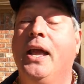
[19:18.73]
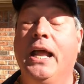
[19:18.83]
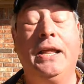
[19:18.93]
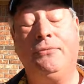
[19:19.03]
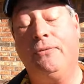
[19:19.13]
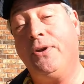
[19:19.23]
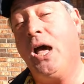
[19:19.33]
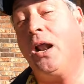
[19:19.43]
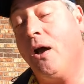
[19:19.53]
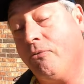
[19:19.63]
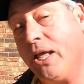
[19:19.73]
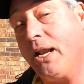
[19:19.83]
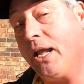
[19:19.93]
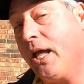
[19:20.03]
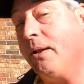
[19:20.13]
And if you've not
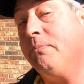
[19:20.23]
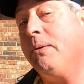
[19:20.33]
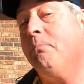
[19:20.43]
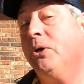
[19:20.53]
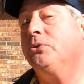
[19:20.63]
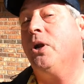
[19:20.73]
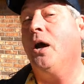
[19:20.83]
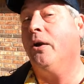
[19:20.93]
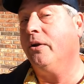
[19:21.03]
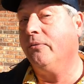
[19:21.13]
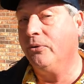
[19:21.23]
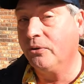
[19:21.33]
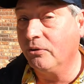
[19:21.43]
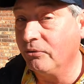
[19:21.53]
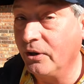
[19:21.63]
already, I'd be most honored if
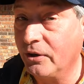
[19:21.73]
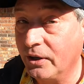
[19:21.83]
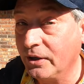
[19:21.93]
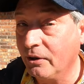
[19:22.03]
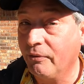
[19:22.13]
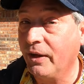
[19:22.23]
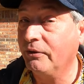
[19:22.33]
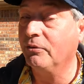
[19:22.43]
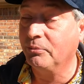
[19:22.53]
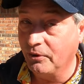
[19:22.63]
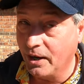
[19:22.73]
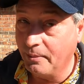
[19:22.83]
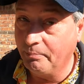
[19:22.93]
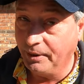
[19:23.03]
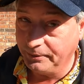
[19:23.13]
you'd consider clicking on that
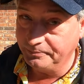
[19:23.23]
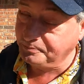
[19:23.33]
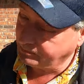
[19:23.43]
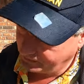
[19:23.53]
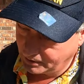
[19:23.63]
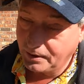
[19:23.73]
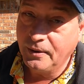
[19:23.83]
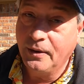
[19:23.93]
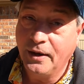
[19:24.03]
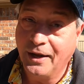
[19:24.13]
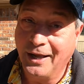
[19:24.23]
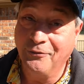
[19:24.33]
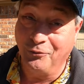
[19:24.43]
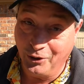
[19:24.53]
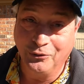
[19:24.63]
subscribe button.
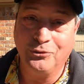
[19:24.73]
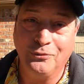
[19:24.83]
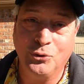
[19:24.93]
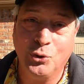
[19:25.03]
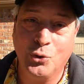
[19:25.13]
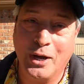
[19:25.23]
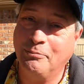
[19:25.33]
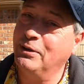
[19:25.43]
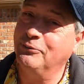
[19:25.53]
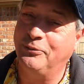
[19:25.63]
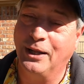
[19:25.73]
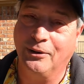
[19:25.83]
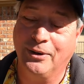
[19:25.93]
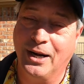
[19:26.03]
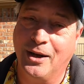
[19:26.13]
And for those of you who have been
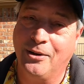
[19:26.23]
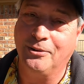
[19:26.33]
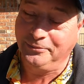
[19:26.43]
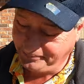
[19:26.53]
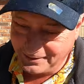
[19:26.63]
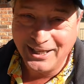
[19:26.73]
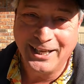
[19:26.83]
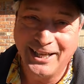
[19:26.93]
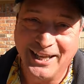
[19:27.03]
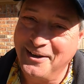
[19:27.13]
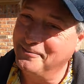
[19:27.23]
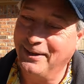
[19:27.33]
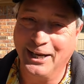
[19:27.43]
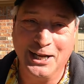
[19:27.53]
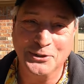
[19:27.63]
following along,
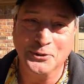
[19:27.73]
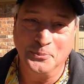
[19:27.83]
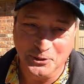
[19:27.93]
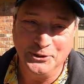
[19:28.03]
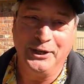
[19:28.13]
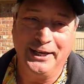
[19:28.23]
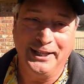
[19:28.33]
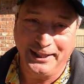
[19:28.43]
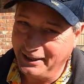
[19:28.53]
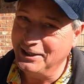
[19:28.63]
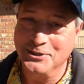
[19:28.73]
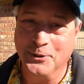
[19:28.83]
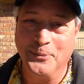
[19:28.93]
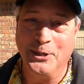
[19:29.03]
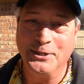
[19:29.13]
man, I sure appreciate it. Thank you
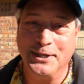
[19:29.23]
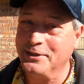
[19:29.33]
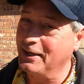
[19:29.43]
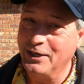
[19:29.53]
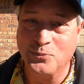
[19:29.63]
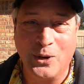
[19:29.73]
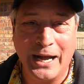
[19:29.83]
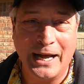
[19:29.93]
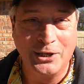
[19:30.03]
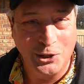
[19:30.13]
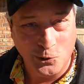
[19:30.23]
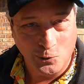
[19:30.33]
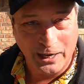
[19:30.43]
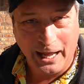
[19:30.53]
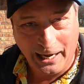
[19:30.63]
so much. That's, that's why I do
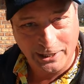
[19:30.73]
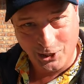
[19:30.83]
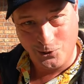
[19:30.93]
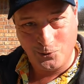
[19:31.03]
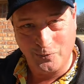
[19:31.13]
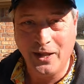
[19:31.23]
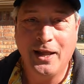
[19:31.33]
what I do.